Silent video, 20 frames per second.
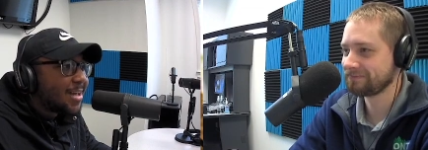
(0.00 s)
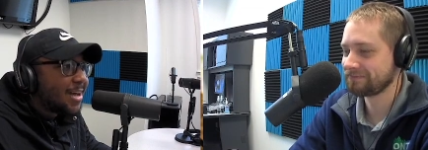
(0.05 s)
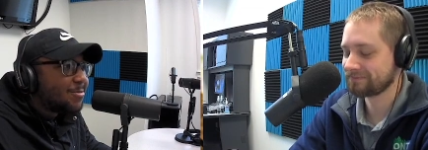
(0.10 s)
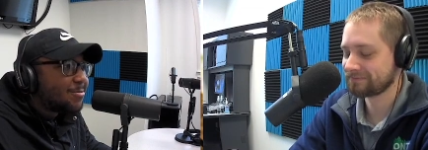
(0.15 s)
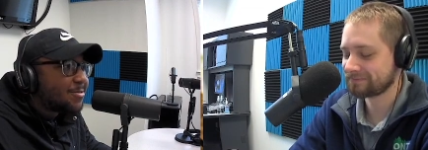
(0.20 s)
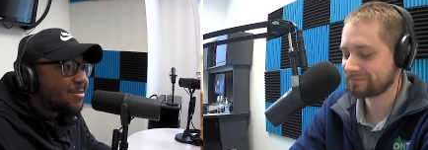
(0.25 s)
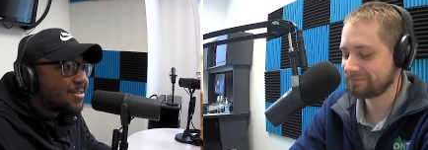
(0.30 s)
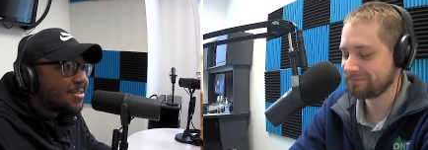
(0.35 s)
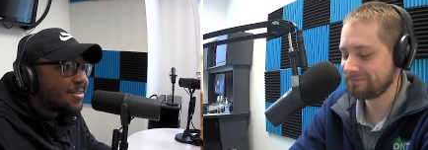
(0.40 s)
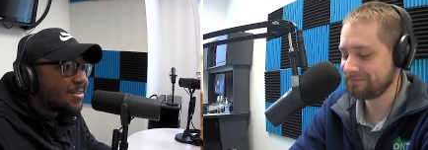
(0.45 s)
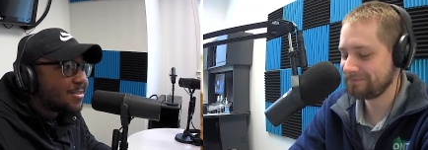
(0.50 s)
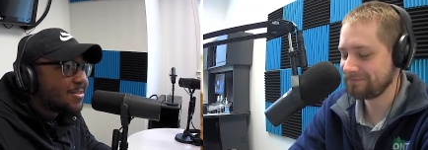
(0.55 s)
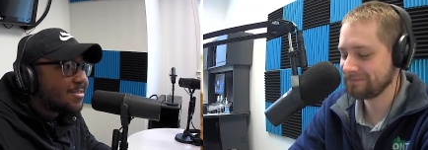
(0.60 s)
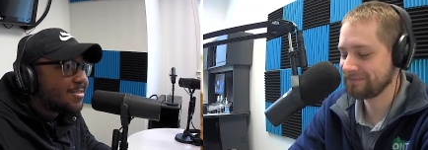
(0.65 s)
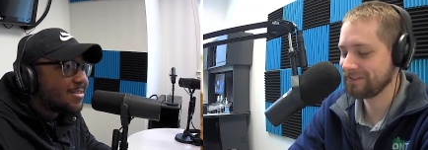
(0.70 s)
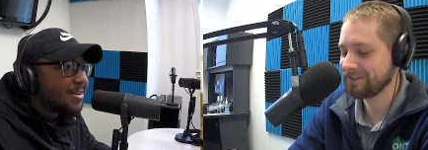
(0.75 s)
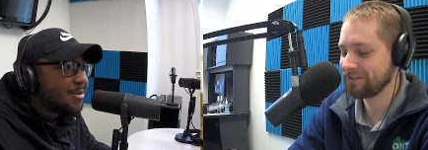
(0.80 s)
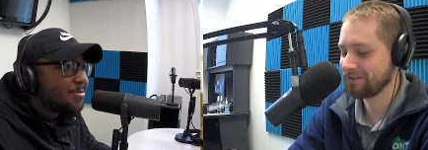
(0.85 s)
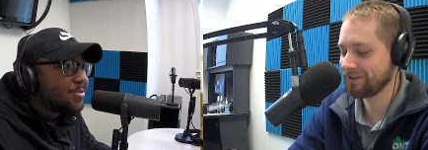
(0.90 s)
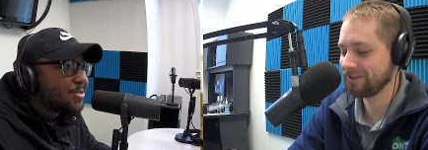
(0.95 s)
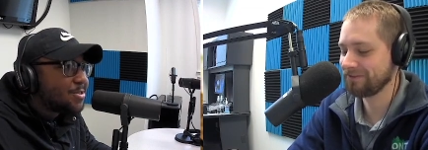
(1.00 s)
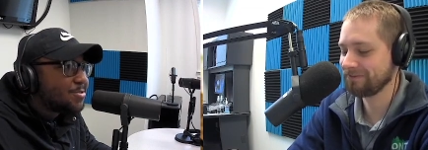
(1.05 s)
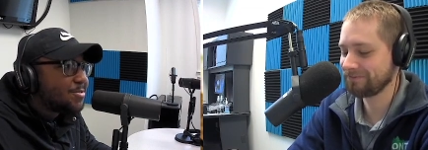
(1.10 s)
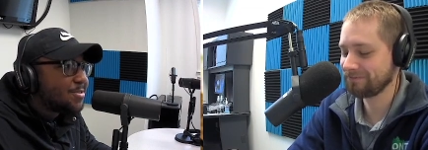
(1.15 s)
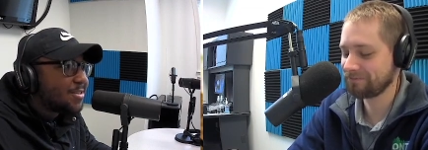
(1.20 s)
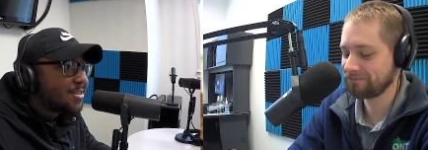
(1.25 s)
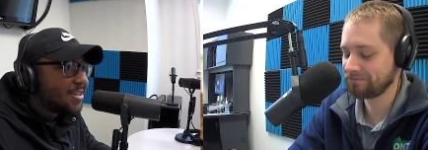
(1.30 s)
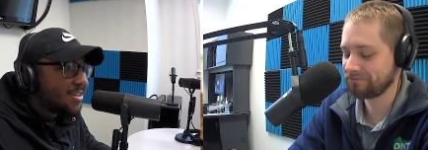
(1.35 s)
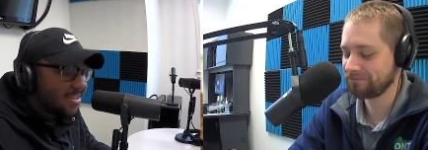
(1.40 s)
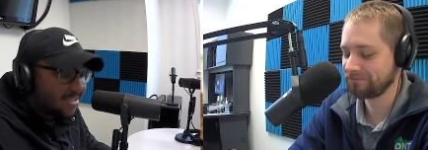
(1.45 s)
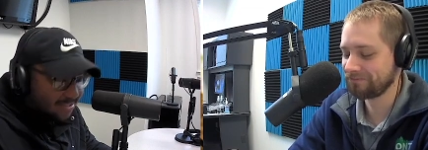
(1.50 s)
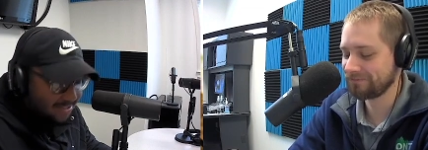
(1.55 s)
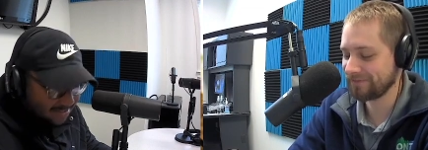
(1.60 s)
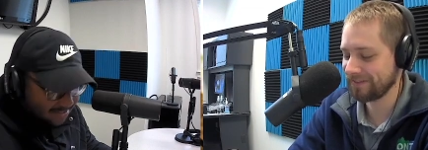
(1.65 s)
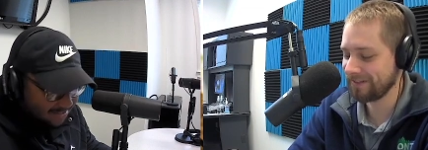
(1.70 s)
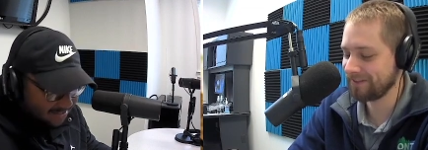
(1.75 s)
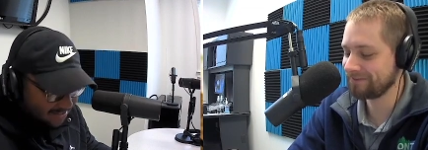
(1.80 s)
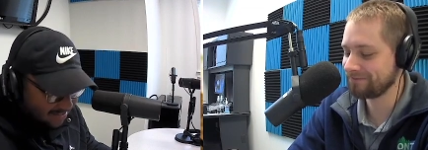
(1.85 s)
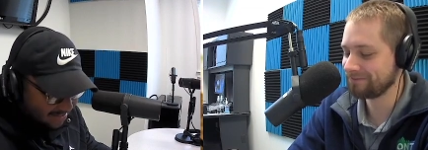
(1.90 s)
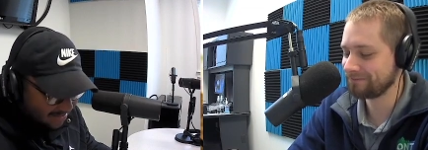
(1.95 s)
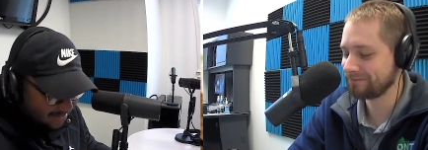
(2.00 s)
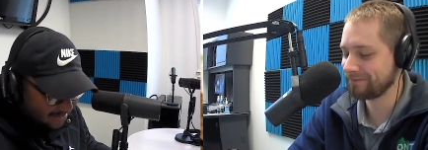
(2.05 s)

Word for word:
Speaker 1: on that one, sir. I okay. wish you good luck. Yeah,